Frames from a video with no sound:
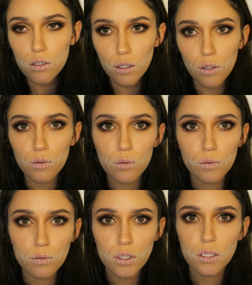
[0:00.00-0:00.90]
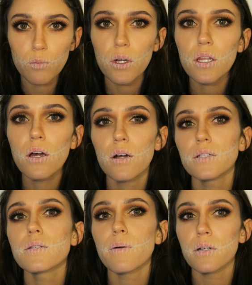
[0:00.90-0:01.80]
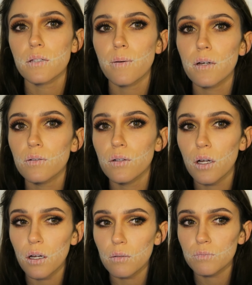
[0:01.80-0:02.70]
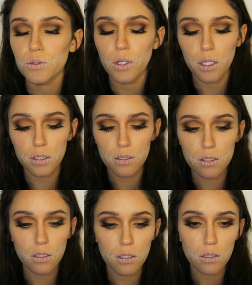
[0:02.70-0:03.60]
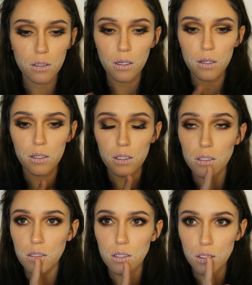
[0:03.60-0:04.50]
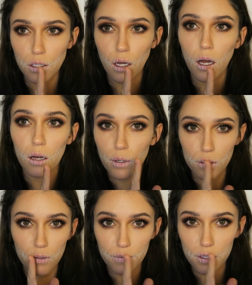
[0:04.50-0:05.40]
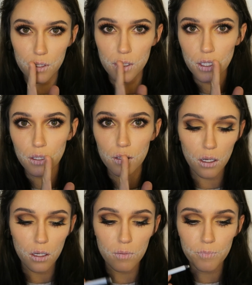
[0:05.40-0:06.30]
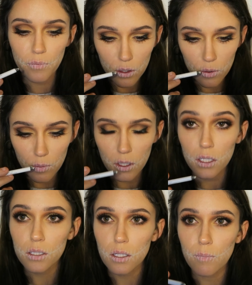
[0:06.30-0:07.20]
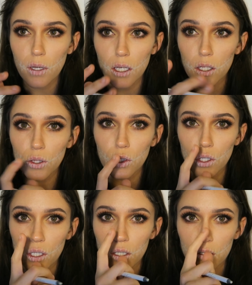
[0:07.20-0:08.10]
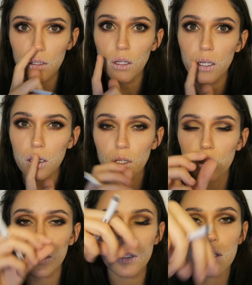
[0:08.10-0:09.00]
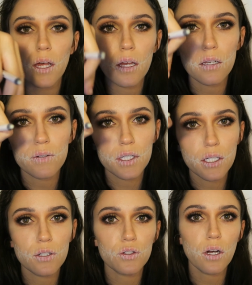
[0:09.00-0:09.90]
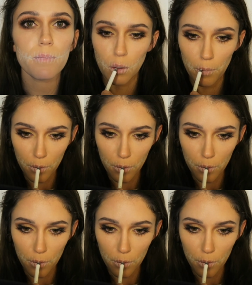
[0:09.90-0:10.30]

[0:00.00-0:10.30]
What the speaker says: So one of the hardest parts about drawing a skull, I think, is the top part of these teeth. You want to make it look like the end of a teardrop.